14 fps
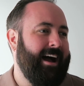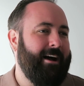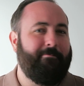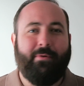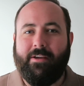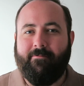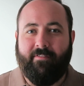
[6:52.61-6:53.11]

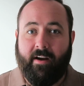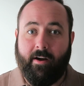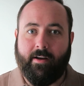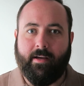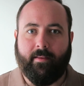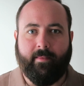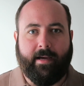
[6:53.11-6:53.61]
I'd be
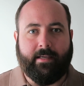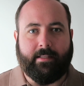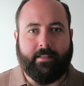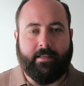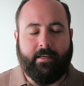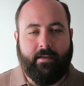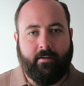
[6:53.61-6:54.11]
very
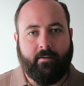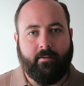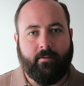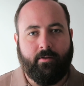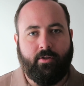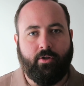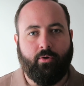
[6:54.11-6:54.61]
unlikely
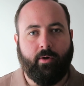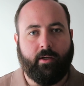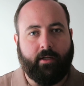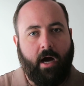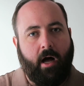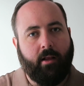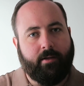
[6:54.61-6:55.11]
to
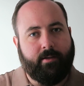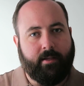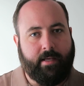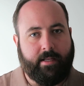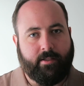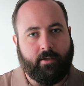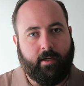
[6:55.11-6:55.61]
acknowledge that
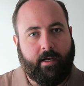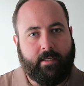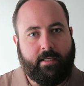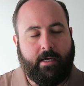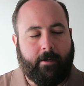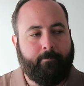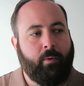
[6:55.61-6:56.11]
that's a good
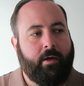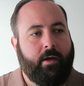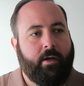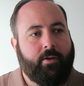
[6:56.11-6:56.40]
idea.